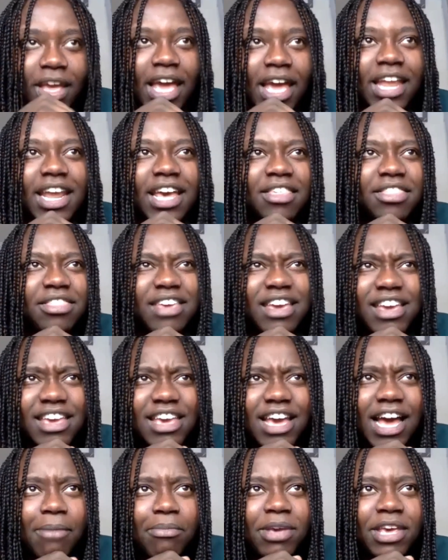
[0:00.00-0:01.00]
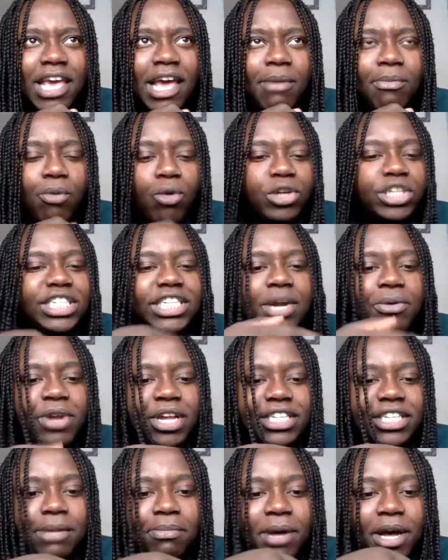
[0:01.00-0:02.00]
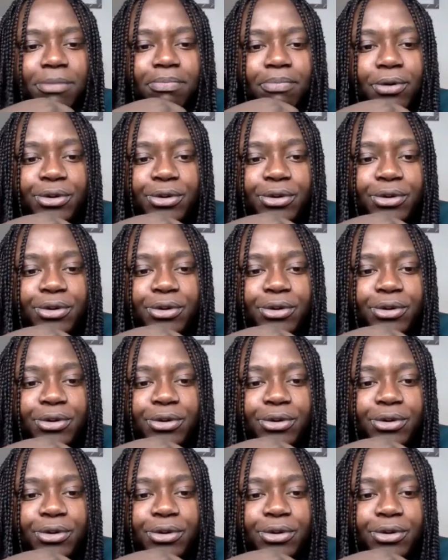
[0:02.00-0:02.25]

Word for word: And I think I became more serious about